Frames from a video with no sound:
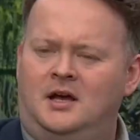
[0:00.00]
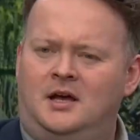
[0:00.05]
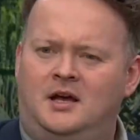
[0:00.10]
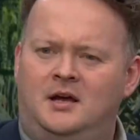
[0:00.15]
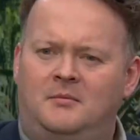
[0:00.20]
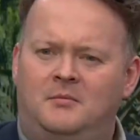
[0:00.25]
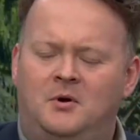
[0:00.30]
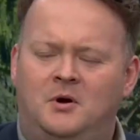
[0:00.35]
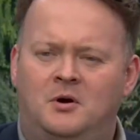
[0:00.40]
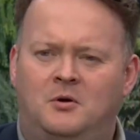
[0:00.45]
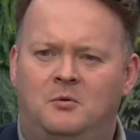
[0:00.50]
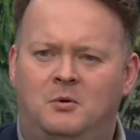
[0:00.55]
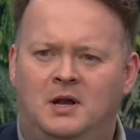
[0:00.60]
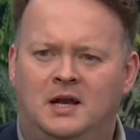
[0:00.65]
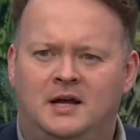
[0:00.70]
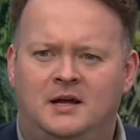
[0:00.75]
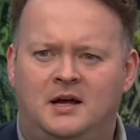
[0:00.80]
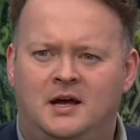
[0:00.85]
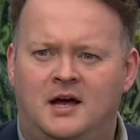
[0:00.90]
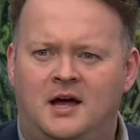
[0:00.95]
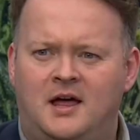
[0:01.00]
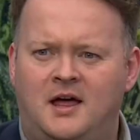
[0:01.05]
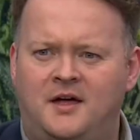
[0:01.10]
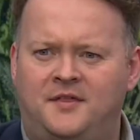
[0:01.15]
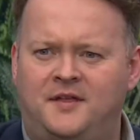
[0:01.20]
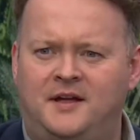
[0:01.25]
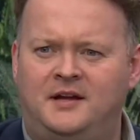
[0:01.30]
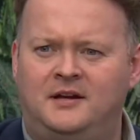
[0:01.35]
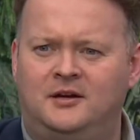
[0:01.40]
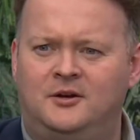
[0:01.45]
Well,
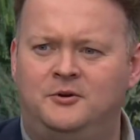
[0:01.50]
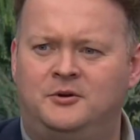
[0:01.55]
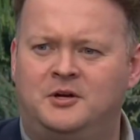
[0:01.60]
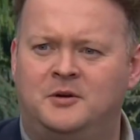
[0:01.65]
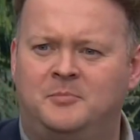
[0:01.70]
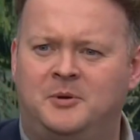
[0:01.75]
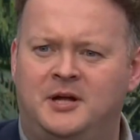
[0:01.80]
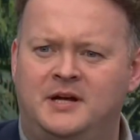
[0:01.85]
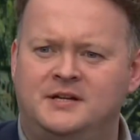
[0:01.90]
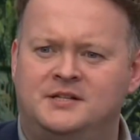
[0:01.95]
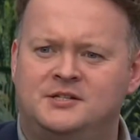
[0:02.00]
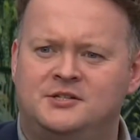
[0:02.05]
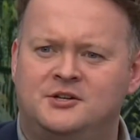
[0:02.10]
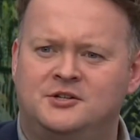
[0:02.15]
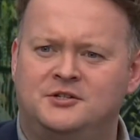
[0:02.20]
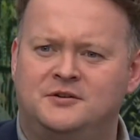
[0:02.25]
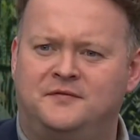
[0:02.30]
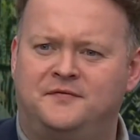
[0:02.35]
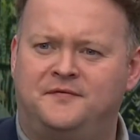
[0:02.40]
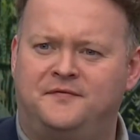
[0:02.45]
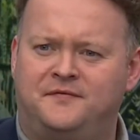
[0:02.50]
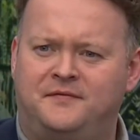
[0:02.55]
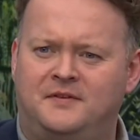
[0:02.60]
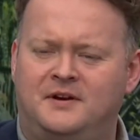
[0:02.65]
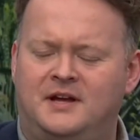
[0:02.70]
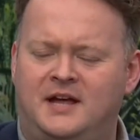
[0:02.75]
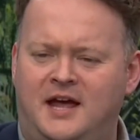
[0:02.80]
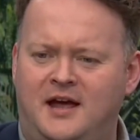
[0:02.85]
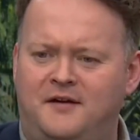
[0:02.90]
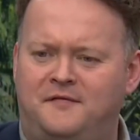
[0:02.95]
I think Luca plays such a
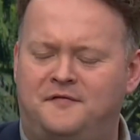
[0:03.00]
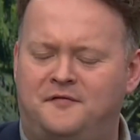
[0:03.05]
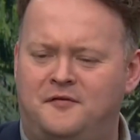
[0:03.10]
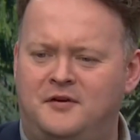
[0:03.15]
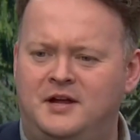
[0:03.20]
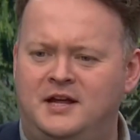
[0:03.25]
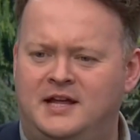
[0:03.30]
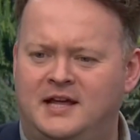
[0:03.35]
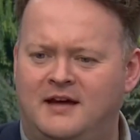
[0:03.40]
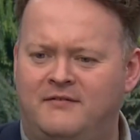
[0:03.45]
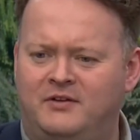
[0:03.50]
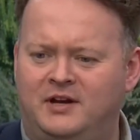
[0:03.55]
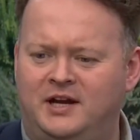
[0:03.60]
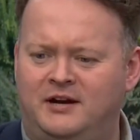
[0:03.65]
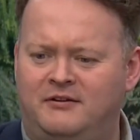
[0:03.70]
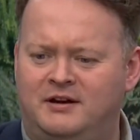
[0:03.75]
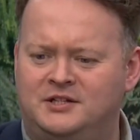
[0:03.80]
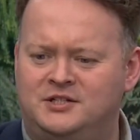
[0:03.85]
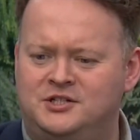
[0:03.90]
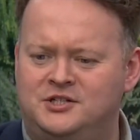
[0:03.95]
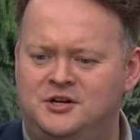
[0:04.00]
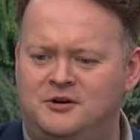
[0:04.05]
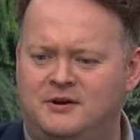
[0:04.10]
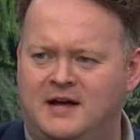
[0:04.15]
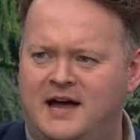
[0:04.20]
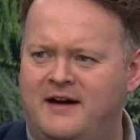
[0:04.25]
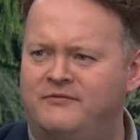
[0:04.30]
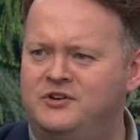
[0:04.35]
carefree, cavalier attitude.